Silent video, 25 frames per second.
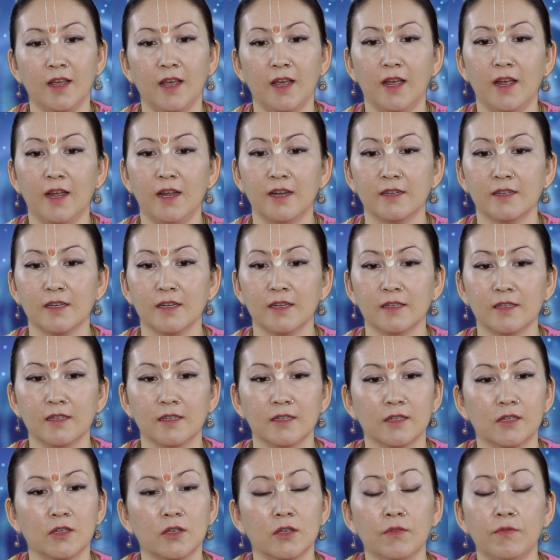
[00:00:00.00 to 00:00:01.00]
And then
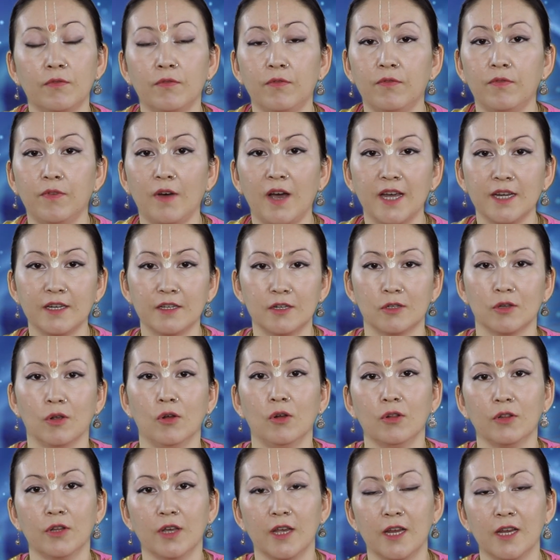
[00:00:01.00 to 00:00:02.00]
he fights
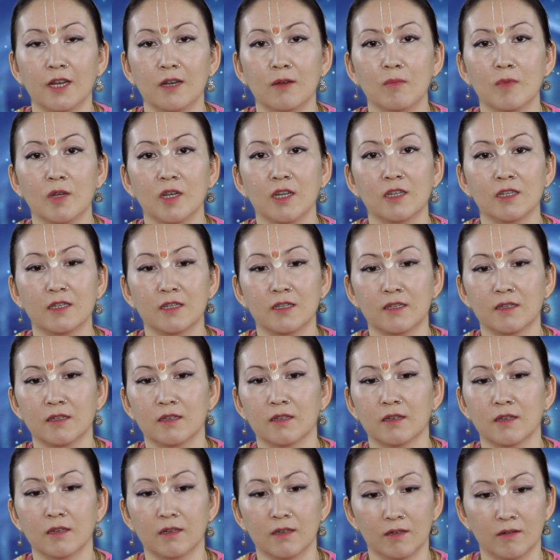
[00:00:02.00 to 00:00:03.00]
all the enemies,
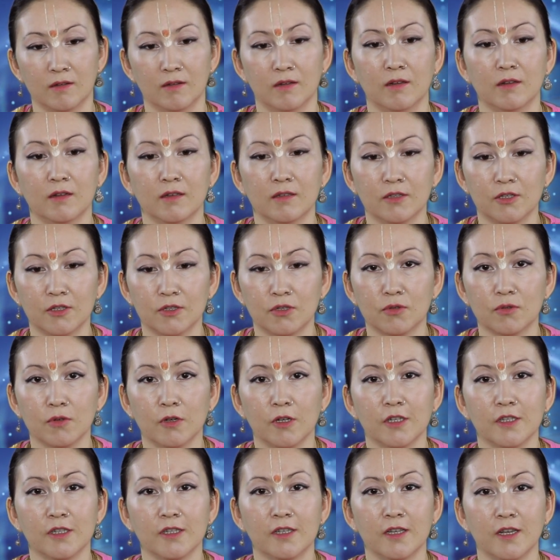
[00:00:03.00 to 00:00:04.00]
uh,
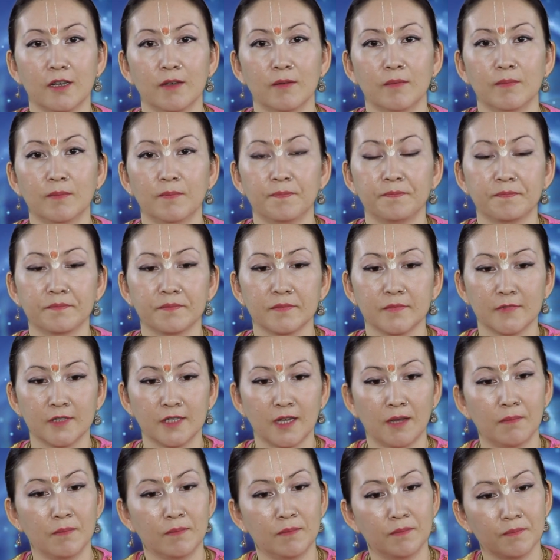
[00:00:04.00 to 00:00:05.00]
destroys them.
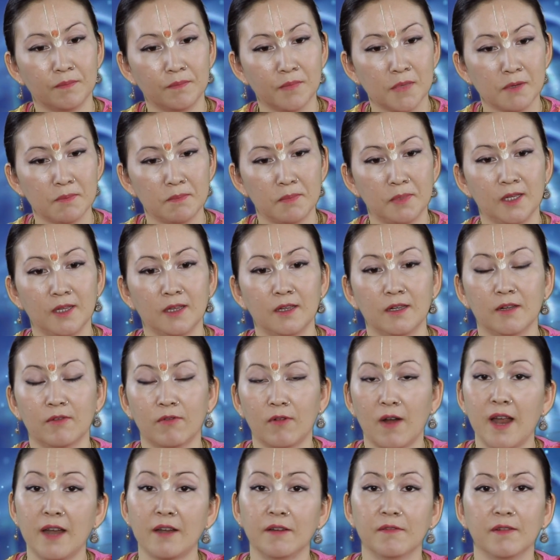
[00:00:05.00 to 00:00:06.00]
Some people
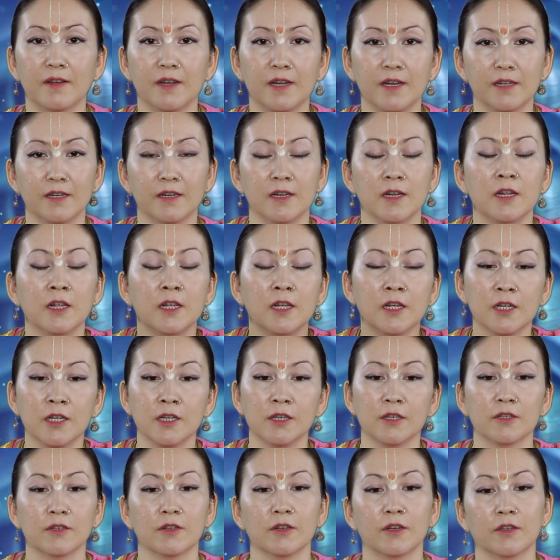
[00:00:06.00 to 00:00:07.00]
ran away.
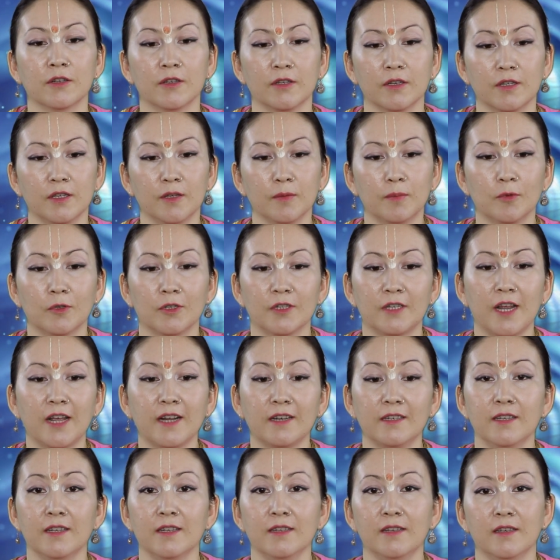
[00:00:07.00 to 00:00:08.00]
So he
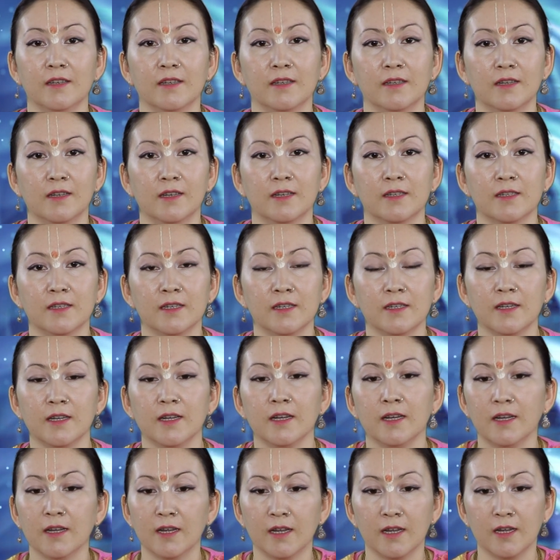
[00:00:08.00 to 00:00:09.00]
protected the
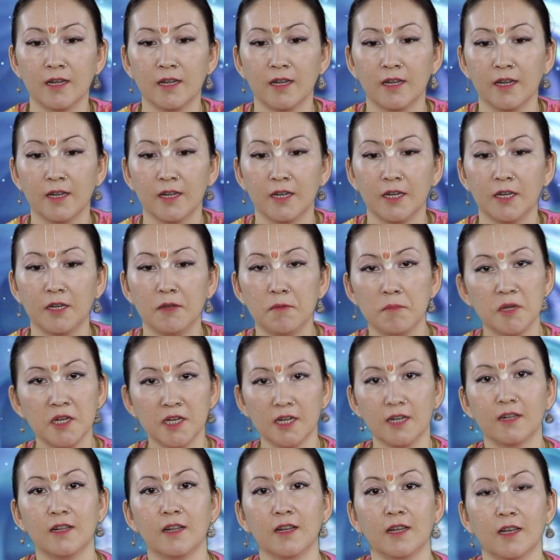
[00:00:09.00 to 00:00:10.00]
city,
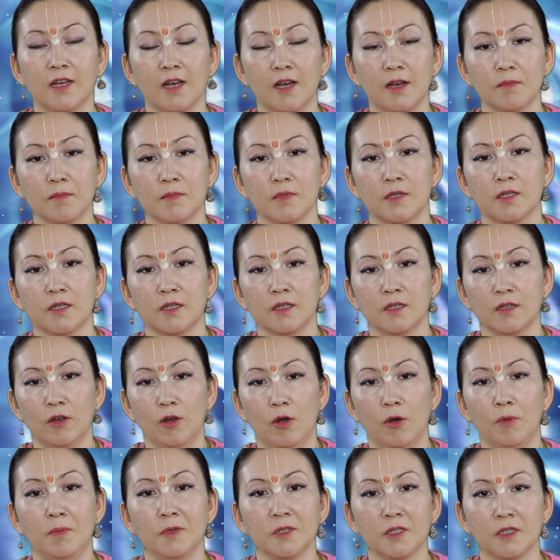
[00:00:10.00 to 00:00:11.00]
immediately comes,
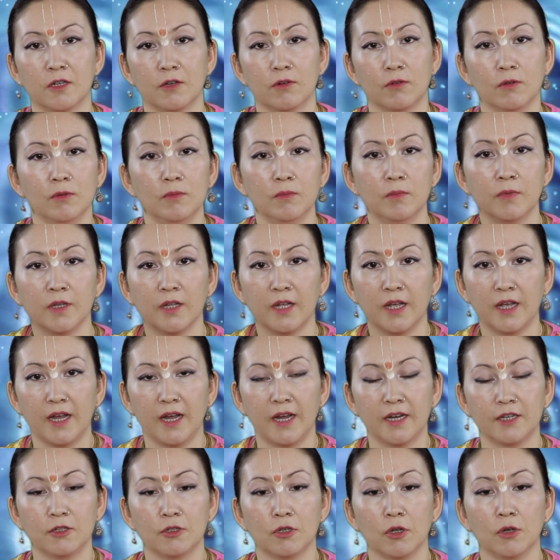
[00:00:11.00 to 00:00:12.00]
opens the room,
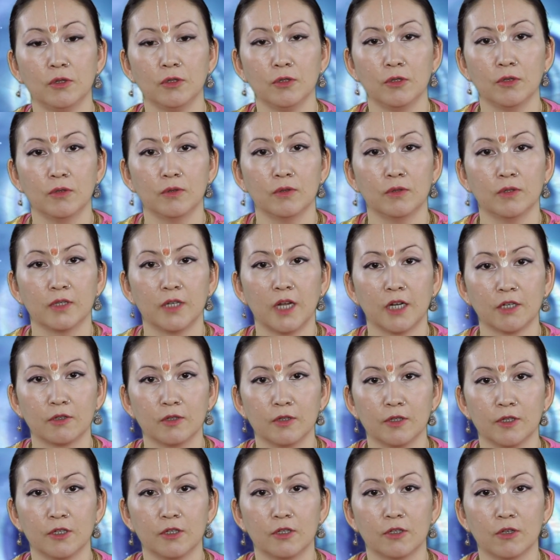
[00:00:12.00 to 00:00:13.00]
I told you not to
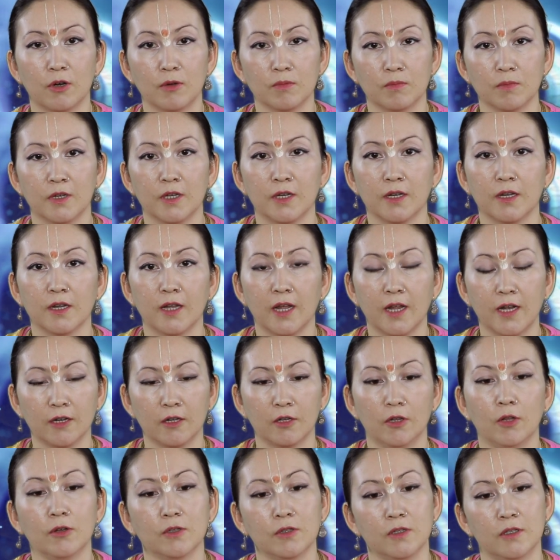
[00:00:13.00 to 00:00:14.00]
disturb me and
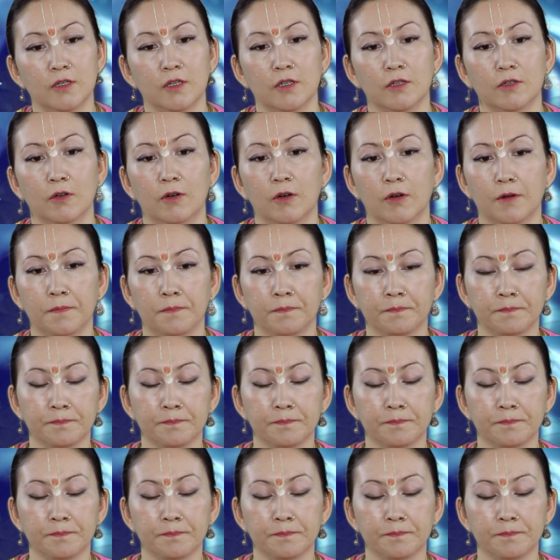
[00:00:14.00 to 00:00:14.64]
closes the door.